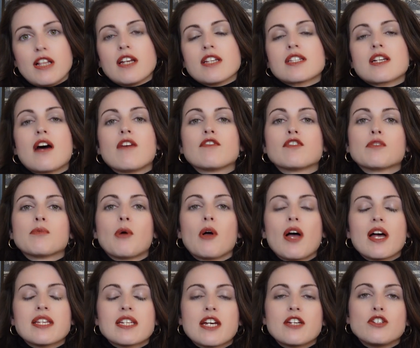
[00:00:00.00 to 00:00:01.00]
as comfortable
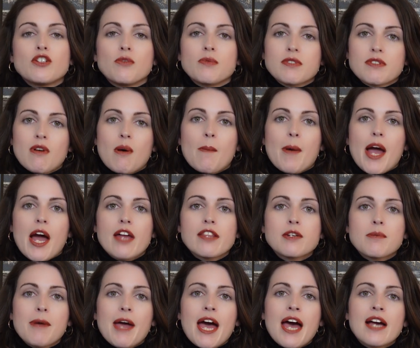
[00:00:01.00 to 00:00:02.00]
as I do with some of my
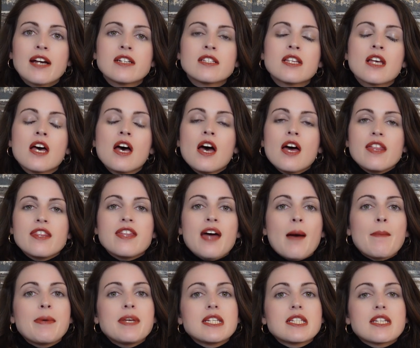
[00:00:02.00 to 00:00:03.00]
other bags.
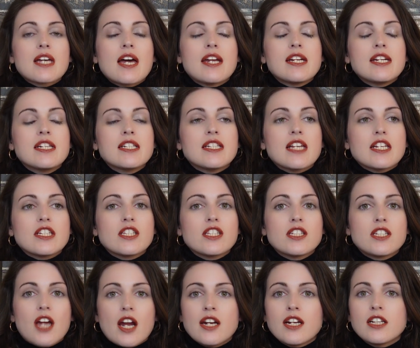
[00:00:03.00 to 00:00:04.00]
That being said, it is a
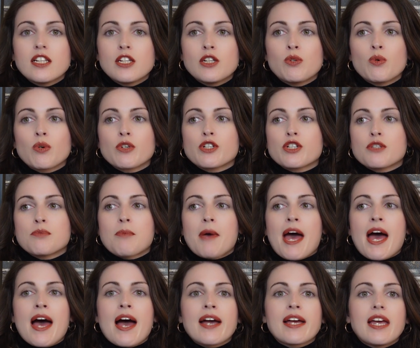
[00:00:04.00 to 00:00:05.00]
stunningly gorgeous
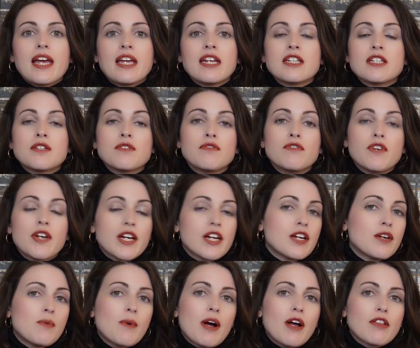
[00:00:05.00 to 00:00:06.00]
bag. It is
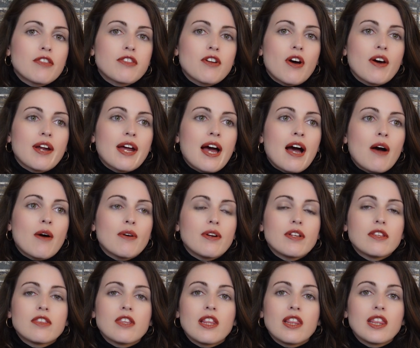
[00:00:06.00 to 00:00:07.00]
very well thought
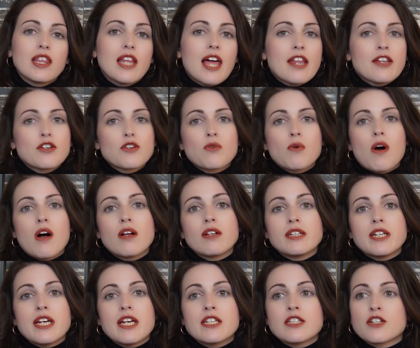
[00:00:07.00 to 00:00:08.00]
out. The leather
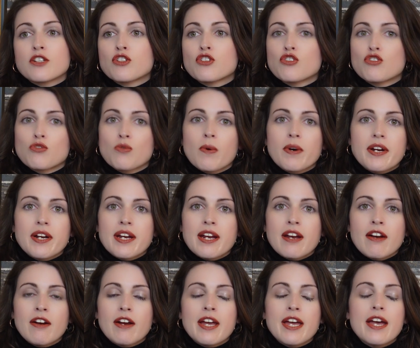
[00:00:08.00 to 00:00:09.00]
quality is
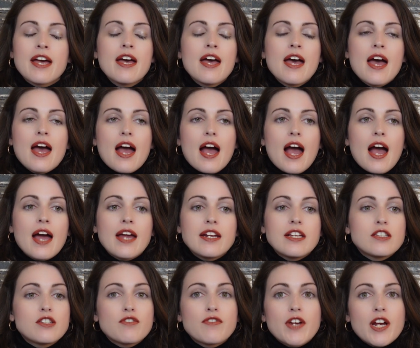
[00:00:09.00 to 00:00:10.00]
extraordinary, and
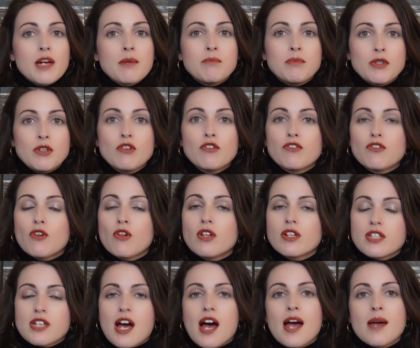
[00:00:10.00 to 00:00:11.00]
it's a very beautiful,
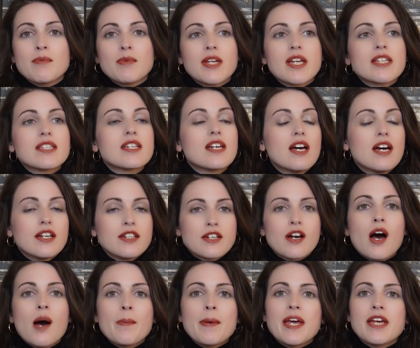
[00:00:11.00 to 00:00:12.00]
timeless
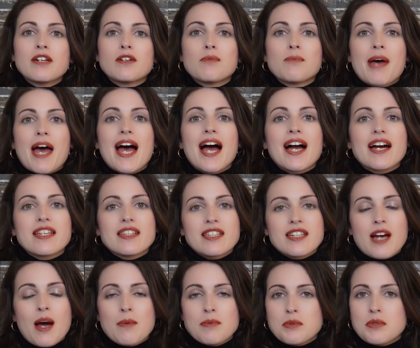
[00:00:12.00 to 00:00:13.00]
top handle bag that
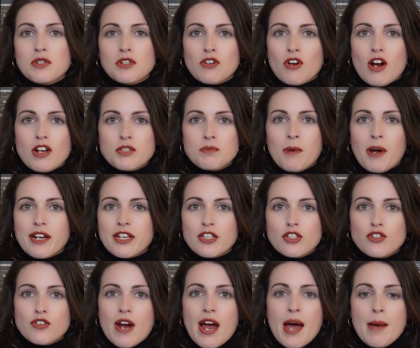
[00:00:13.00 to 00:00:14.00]
comes with a crossbody
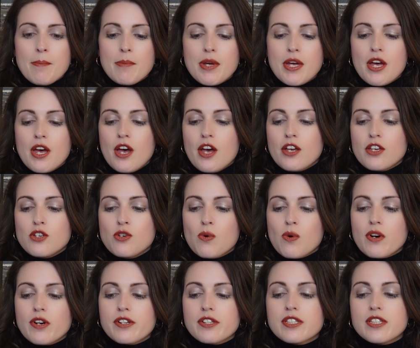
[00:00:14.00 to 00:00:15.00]
strap.
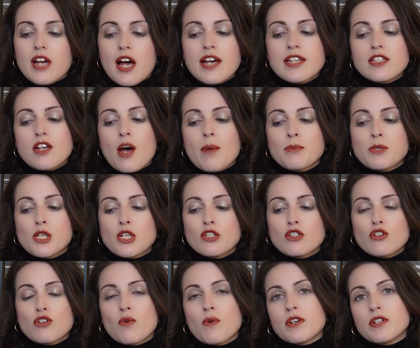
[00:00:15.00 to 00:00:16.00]
Your size options
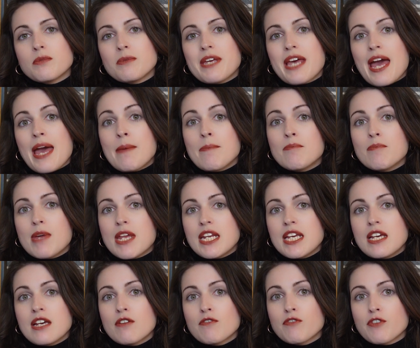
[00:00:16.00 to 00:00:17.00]
are going to be a
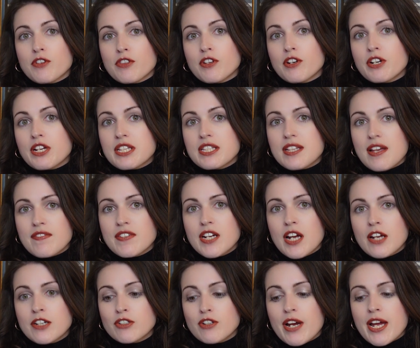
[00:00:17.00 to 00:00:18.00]
mini for
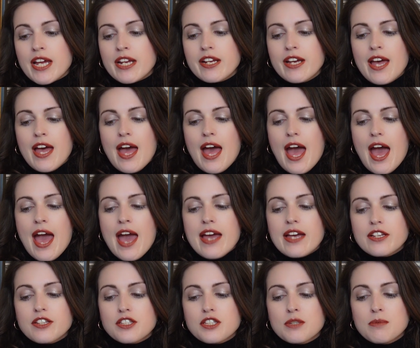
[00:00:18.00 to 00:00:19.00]
$3,700,
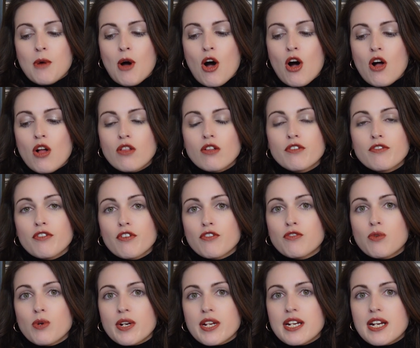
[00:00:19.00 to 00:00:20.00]
a small for
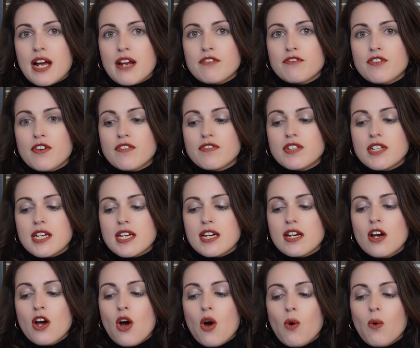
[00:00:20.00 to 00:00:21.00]

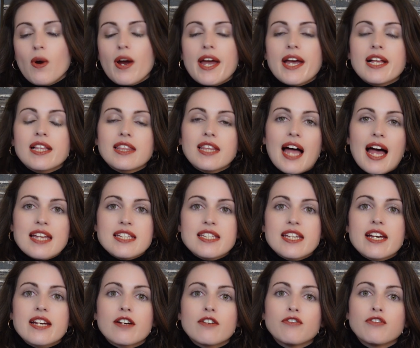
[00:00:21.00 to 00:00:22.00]
$4,950, or a
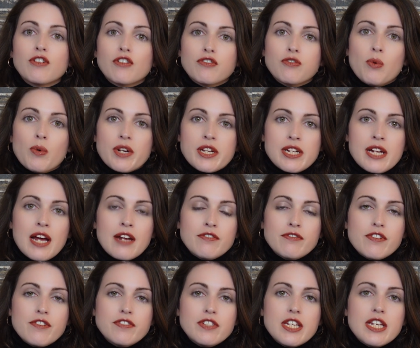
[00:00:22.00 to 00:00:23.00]
classic for
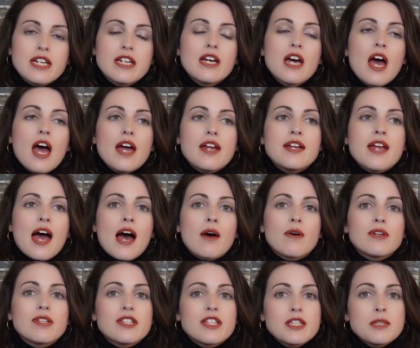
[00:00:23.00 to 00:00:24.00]
$4,950.
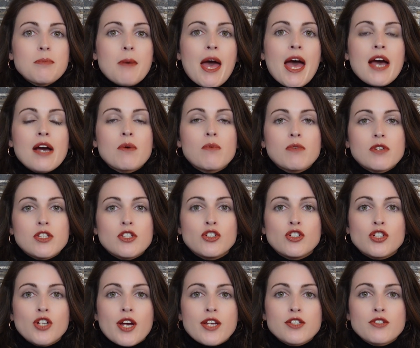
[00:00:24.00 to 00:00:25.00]
Now, this bag was
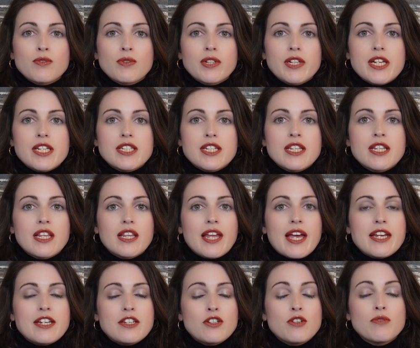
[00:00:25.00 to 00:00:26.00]
just released in the
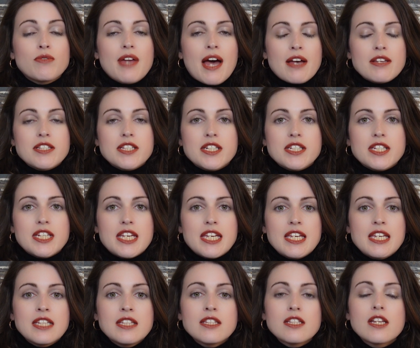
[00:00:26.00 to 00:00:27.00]
late
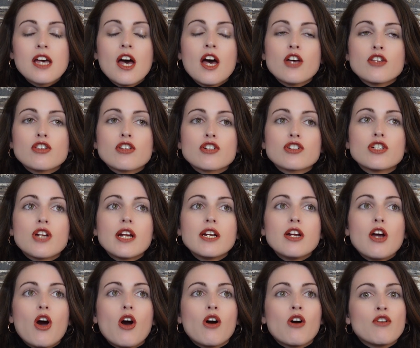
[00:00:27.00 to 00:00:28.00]
2010s, so there's not
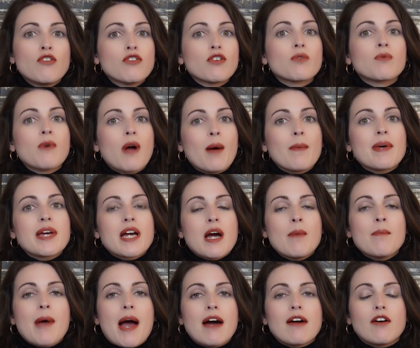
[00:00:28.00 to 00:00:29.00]
an overwhelming
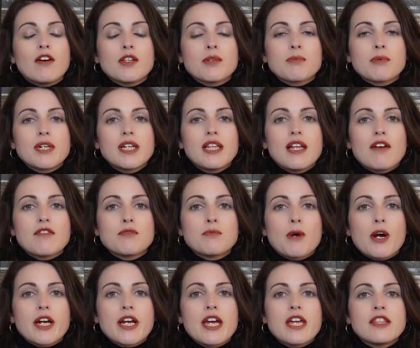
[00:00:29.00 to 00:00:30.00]
amount on the pre-loved
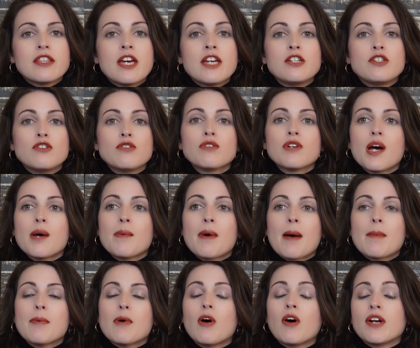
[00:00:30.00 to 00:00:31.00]
market. They do come
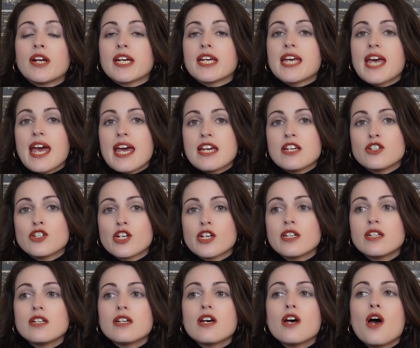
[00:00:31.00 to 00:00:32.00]
up on
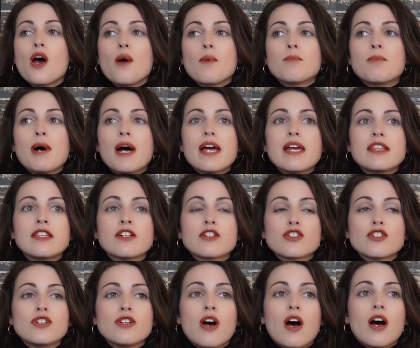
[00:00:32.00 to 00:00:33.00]
occasion, but
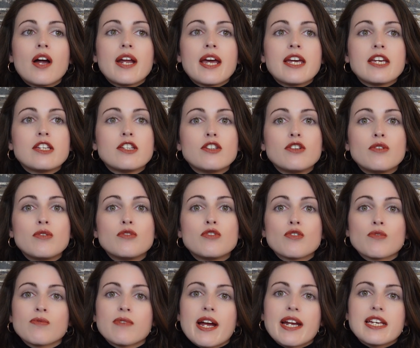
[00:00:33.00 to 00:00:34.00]
there's not a huge
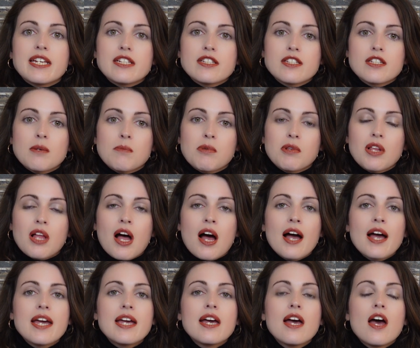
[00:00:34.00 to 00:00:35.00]
ready
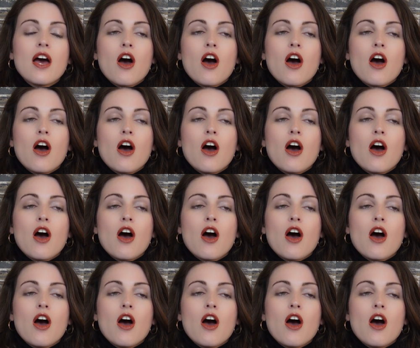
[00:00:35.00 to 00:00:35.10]
supply.